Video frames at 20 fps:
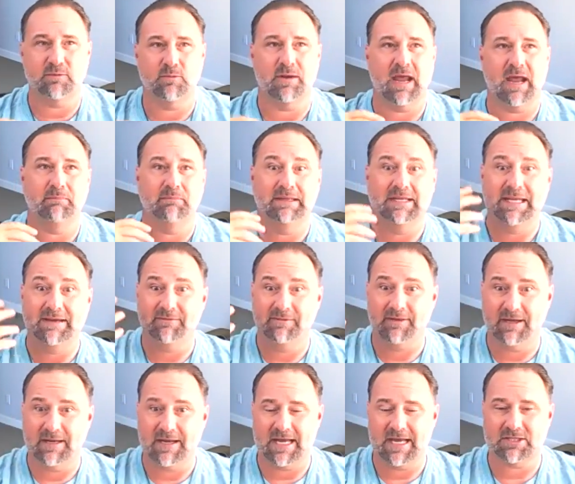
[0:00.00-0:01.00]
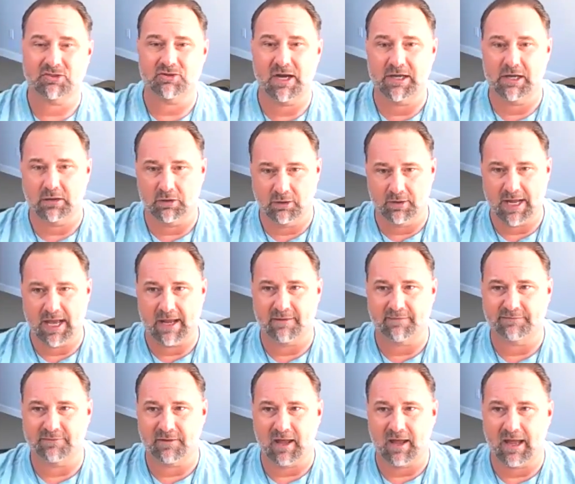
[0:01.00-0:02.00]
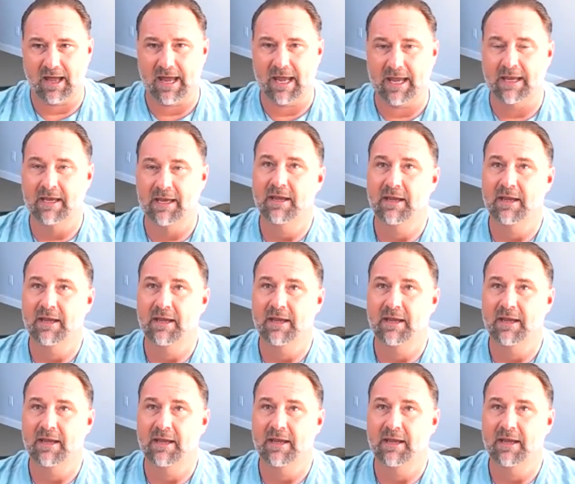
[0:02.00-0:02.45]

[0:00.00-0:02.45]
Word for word: when I'm leaving the nest trying to learn how to fly,